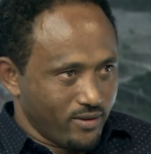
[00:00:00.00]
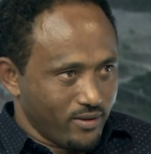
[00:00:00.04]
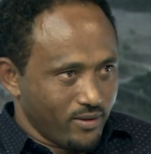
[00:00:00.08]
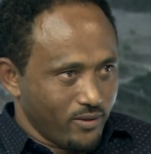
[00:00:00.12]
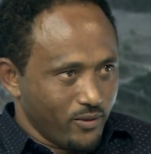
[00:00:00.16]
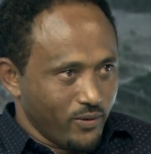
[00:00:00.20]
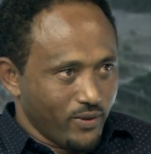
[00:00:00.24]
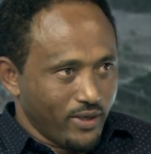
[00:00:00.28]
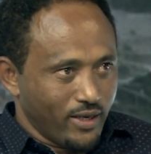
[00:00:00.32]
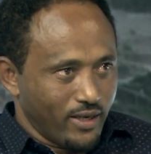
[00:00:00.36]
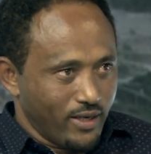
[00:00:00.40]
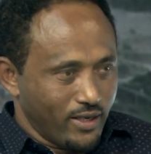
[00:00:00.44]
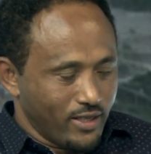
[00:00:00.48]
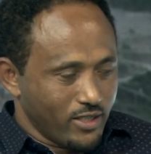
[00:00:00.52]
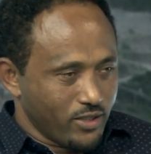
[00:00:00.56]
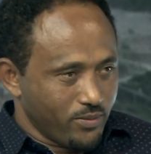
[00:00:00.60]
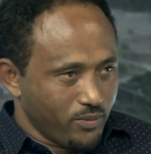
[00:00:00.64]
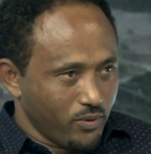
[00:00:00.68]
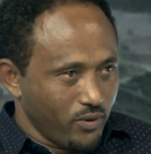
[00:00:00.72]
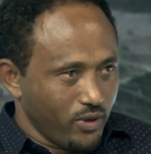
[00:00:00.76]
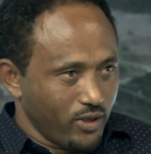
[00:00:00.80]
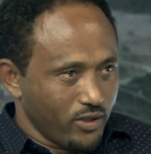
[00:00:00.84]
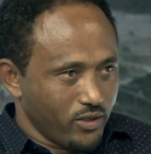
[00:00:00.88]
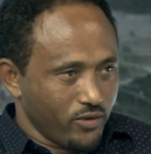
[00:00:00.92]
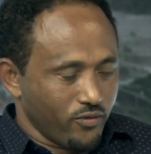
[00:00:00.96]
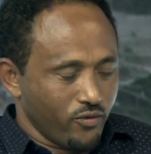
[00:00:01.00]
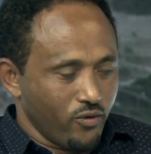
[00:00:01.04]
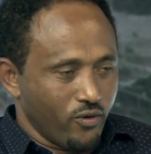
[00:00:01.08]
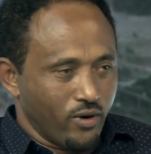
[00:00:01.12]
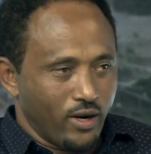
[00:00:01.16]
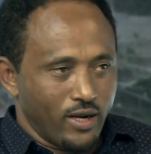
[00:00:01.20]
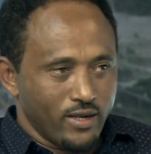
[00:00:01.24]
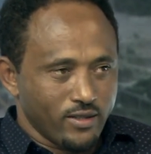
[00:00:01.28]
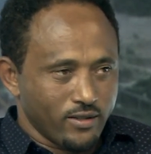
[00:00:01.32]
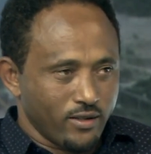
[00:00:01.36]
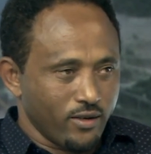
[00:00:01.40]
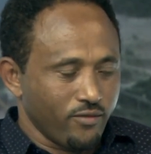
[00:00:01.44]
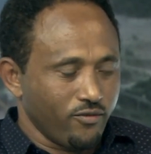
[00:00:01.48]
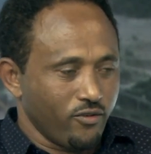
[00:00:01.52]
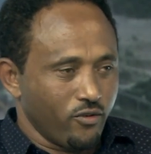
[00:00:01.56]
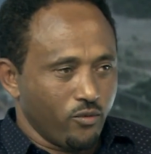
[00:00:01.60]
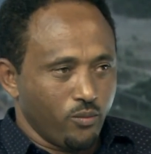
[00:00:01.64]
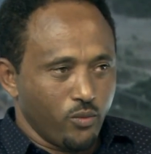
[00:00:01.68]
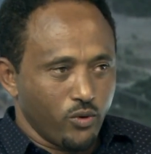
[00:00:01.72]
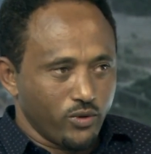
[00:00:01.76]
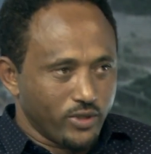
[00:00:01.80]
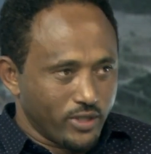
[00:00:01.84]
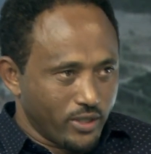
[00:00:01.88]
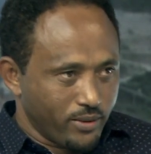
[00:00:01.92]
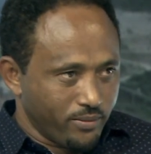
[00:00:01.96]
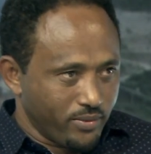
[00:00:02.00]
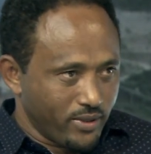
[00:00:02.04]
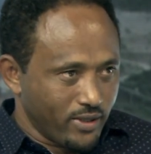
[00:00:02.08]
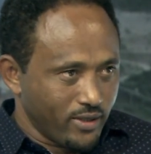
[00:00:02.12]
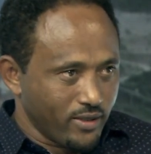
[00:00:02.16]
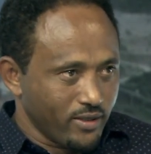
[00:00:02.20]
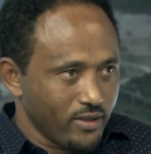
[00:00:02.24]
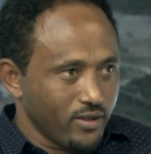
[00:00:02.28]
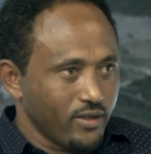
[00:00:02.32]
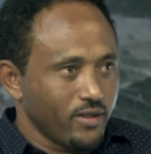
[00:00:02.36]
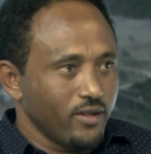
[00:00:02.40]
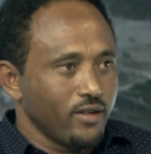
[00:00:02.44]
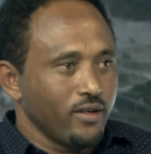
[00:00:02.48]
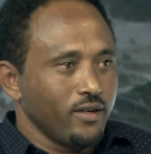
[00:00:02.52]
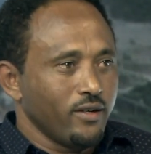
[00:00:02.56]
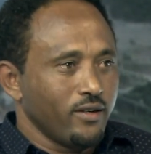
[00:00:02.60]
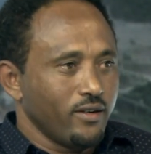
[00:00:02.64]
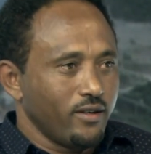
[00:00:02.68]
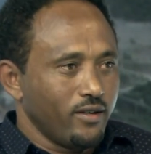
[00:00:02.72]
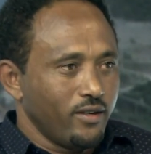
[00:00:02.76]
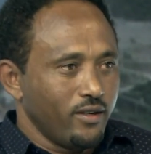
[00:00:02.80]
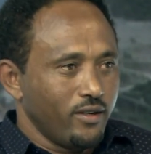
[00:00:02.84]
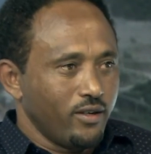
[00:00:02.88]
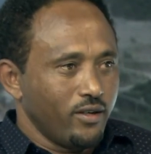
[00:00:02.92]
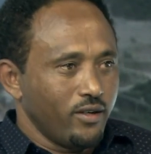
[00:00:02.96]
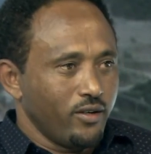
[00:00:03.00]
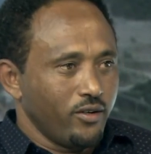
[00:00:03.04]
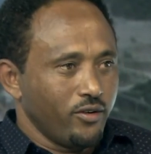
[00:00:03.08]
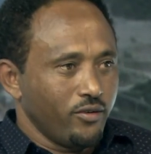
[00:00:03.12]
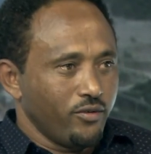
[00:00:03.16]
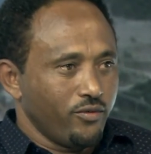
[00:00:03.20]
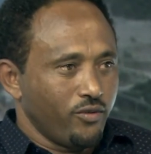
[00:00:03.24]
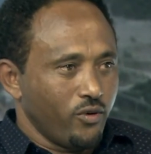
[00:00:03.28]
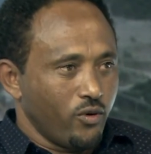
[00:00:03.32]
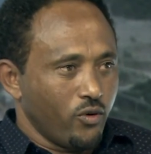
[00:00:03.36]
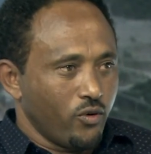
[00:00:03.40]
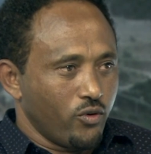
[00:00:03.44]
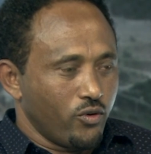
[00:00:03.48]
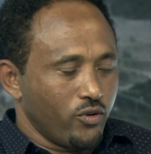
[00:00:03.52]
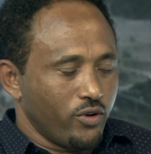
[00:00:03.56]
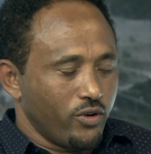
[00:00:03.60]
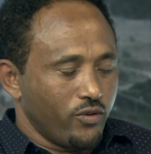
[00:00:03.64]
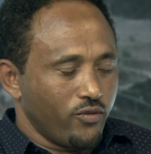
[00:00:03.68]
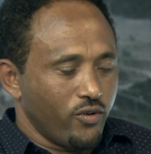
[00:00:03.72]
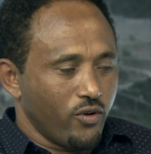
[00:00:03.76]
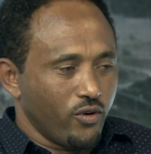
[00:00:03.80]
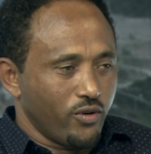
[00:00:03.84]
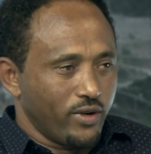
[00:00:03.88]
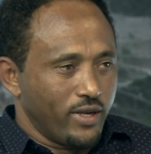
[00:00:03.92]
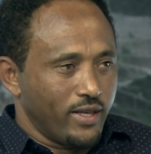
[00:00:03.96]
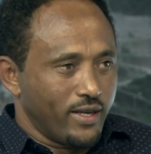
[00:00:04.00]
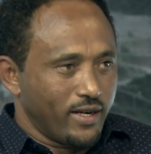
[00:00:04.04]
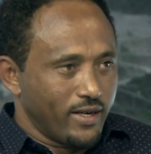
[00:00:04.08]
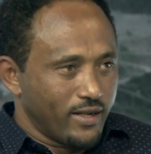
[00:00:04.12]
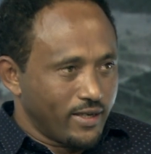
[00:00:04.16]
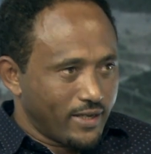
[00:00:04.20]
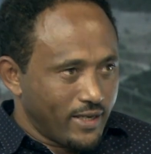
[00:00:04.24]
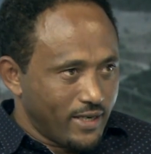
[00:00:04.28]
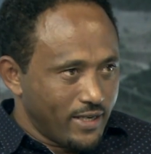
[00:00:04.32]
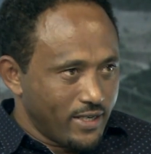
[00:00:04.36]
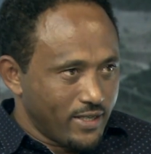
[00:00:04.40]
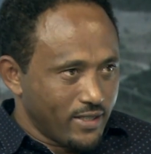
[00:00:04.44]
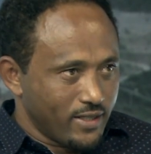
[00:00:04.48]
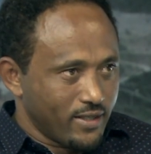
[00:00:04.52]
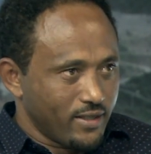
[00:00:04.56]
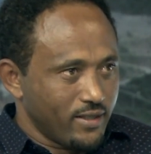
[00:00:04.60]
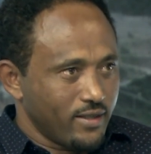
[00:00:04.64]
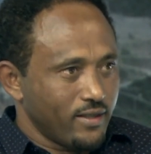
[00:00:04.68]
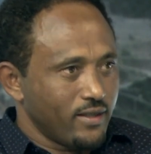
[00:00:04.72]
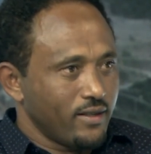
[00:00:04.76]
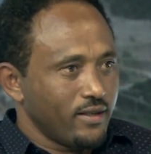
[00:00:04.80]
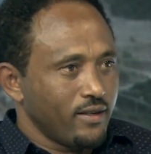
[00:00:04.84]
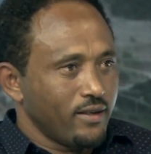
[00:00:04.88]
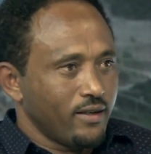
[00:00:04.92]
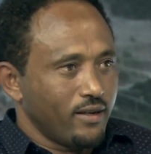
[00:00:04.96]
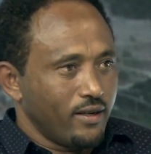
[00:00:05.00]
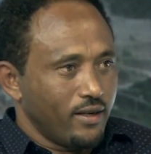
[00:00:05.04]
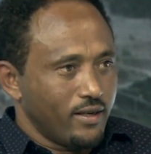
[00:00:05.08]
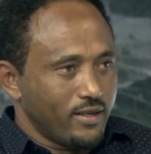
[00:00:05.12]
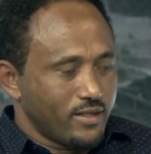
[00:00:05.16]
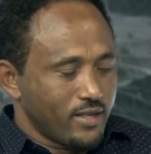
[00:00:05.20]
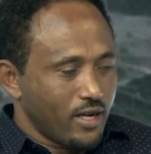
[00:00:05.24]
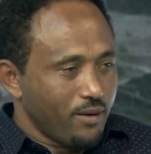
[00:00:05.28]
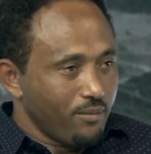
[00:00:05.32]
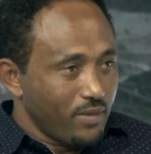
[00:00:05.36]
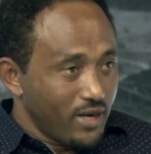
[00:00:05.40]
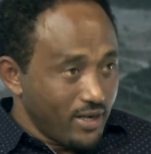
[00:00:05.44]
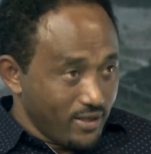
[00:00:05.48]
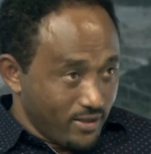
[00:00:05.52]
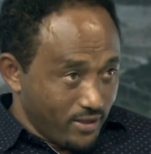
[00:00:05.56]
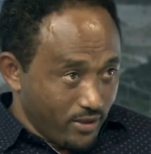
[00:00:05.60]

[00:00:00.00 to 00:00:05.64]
We can exploit it for potable, for irrigation and some other